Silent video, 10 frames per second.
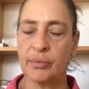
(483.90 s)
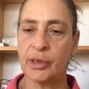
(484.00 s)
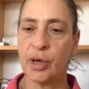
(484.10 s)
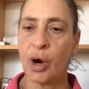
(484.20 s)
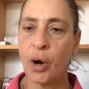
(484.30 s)

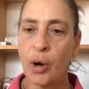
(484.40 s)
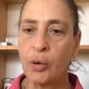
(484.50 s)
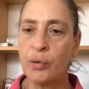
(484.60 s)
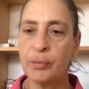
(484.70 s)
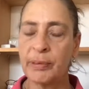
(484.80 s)

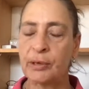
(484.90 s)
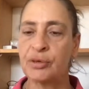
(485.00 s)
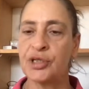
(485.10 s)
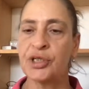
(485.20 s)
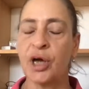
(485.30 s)
hold,
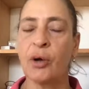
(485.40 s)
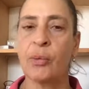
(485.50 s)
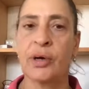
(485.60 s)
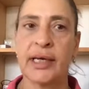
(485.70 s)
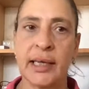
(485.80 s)
because you
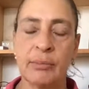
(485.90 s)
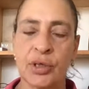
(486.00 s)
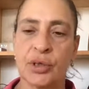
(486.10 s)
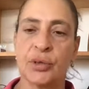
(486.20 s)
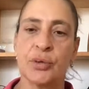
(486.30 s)
don't want
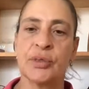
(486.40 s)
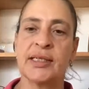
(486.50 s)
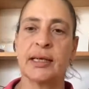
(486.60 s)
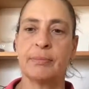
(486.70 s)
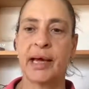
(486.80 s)
him to
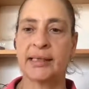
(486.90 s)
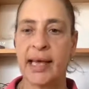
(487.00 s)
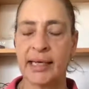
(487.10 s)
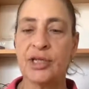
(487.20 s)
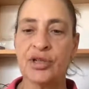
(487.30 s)
set back
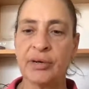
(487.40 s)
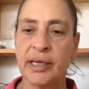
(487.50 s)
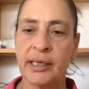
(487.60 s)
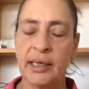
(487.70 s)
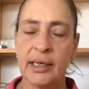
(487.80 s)
that
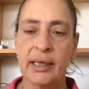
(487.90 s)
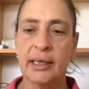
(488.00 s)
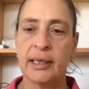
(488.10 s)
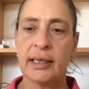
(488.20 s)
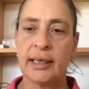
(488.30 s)
injury.
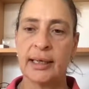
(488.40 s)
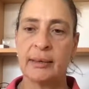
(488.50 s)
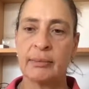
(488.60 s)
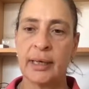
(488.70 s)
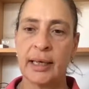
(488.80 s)

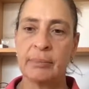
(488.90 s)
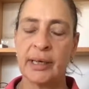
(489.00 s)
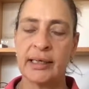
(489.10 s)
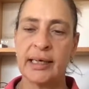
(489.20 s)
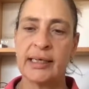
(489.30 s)

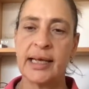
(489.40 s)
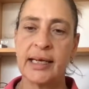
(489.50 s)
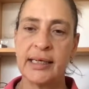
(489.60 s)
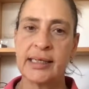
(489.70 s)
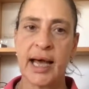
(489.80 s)
But
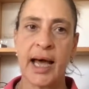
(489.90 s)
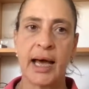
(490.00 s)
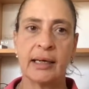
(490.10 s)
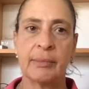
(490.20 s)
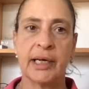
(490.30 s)
it is
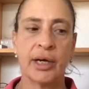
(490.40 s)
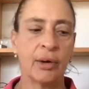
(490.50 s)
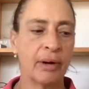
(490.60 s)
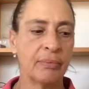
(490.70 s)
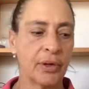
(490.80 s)
hard. I mean, I
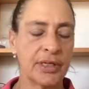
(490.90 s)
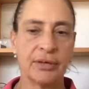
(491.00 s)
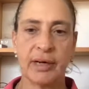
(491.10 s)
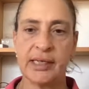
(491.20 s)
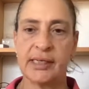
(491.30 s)
know I've worked
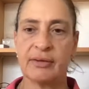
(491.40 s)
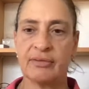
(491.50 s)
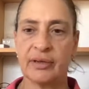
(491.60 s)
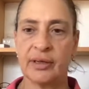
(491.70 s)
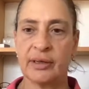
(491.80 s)
in racing
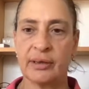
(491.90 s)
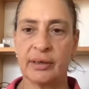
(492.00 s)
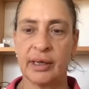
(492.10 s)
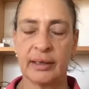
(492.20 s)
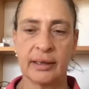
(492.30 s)

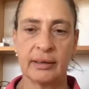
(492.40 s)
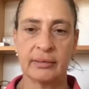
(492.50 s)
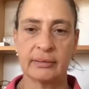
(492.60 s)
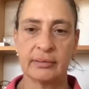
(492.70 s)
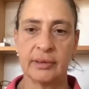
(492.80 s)

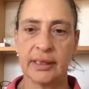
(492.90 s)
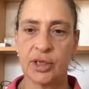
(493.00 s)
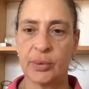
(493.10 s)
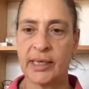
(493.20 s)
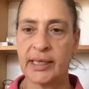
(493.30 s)
for
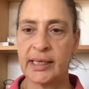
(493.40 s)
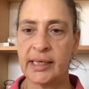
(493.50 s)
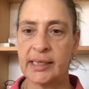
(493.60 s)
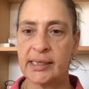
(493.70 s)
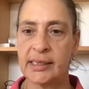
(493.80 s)
nearly 20
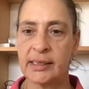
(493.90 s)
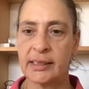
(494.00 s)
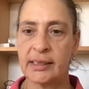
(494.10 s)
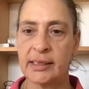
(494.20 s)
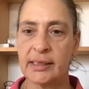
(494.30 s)
years.
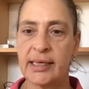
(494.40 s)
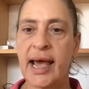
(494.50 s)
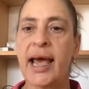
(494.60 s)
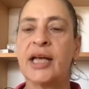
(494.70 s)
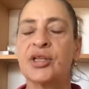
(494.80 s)

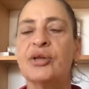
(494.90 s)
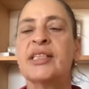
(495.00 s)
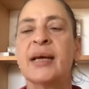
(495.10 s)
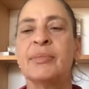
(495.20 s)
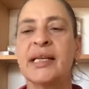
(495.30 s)
Yeah, too
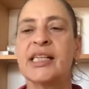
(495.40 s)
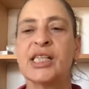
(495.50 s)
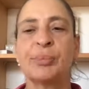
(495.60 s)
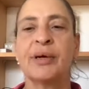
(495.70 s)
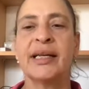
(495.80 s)
tempting.
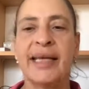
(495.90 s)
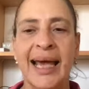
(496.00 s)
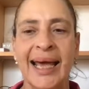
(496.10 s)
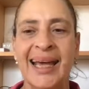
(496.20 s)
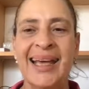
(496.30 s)
It's spring.
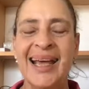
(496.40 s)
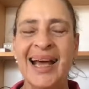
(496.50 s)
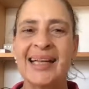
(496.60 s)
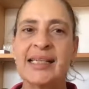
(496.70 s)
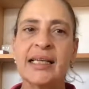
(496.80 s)
Yeah,
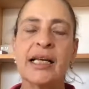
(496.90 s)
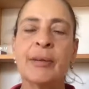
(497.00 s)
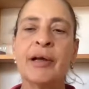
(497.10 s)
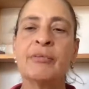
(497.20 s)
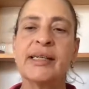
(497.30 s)
it's a
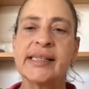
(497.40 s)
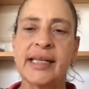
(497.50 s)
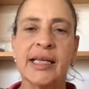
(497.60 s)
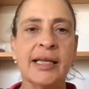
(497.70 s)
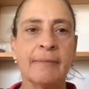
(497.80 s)
little bit
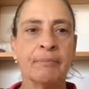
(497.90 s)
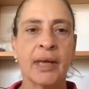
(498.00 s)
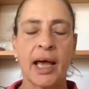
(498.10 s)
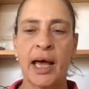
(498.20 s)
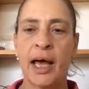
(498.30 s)
risky.
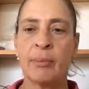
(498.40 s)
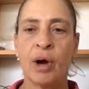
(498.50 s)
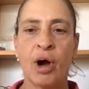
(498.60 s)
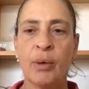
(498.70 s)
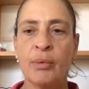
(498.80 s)

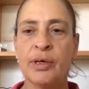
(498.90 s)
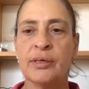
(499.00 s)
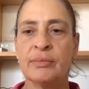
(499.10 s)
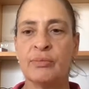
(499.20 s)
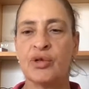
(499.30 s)
I
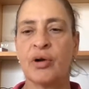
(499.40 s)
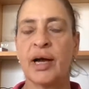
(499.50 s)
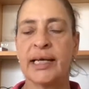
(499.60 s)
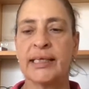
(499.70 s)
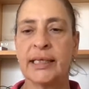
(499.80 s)
would
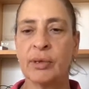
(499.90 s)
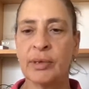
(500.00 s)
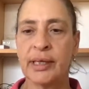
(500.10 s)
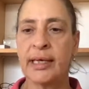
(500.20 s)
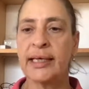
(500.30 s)
try and deal
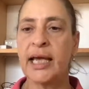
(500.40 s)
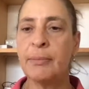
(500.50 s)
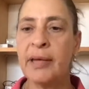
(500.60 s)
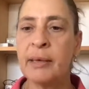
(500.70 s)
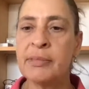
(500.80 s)
with it.
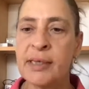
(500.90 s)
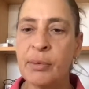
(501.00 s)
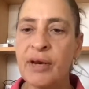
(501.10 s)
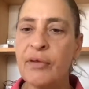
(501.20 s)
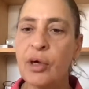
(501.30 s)
Keep him. So
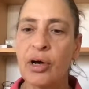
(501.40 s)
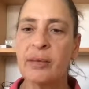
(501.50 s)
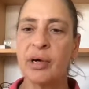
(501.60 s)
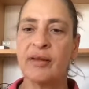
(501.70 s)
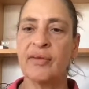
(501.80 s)
what have you got
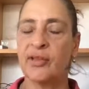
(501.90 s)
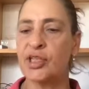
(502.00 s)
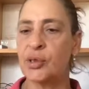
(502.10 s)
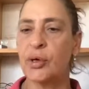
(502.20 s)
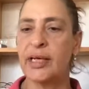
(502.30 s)
him on? Have you
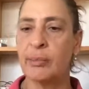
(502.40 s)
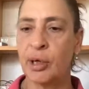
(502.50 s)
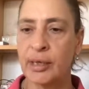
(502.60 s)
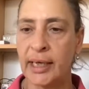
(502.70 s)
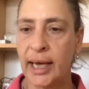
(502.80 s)
just got him
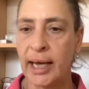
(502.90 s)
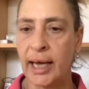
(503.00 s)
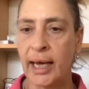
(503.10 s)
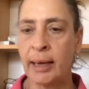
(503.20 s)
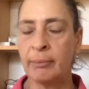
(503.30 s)

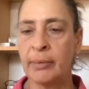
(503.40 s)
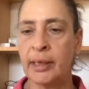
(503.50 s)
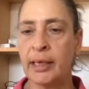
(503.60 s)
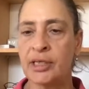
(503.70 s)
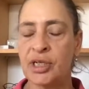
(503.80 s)

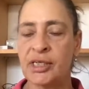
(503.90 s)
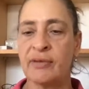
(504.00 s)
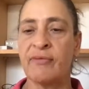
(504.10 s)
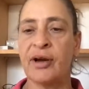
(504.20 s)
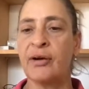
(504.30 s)
on just
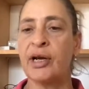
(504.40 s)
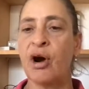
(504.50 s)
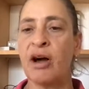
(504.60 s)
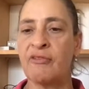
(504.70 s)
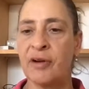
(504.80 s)
a very
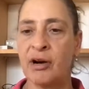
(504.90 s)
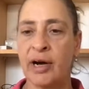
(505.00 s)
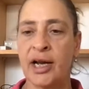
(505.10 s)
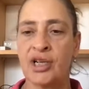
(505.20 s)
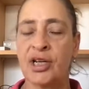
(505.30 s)
high
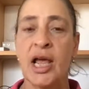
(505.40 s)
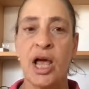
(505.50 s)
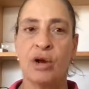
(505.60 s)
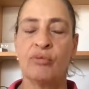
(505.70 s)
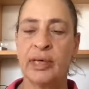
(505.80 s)
forage,
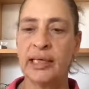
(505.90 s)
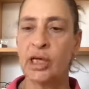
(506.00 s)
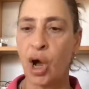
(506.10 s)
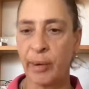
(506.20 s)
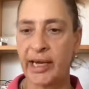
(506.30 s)

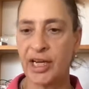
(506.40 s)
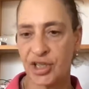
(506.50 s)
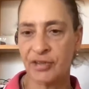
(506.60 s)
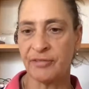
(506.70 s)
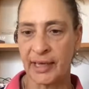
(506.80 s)
really low
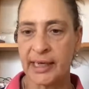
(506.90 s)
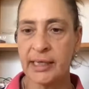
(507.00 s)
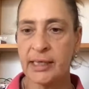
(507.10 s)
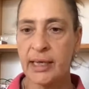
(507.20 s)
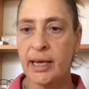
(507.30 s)
energy feed?